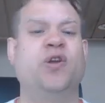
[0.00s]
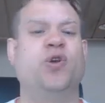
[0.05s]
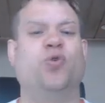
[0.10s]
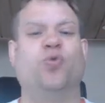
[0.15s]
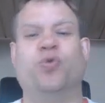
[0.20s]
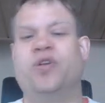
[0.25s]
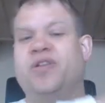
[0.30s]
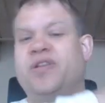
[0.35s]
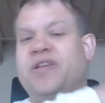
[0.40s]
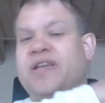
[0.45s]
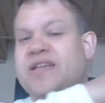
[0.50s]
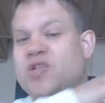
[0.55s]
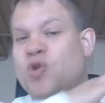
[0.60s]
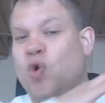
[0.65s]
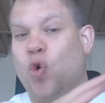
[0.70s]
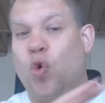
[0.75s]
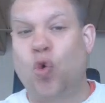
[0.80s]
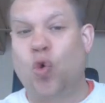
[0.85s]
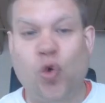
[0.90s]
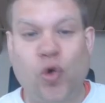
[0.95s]
release
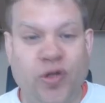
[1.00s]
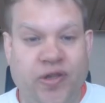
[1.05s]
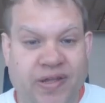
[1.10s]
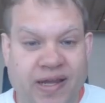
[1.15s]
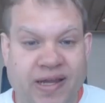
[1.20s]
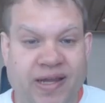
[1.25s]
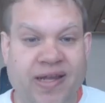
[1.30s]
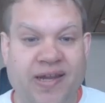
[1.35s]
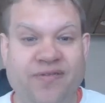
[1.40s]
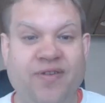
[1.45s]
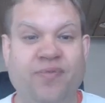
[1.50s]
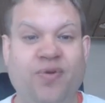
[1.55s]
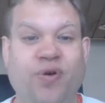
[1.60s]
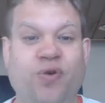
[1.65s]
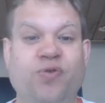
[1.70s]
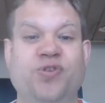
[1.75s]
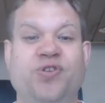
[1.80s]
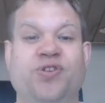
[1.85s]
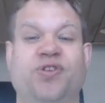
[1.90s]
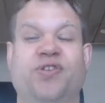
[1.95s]
all negative
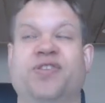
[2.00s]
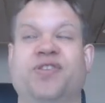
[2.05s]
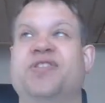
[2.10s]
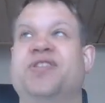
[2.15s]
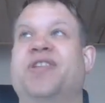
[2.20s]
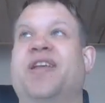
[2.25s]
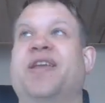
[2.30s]
emotions.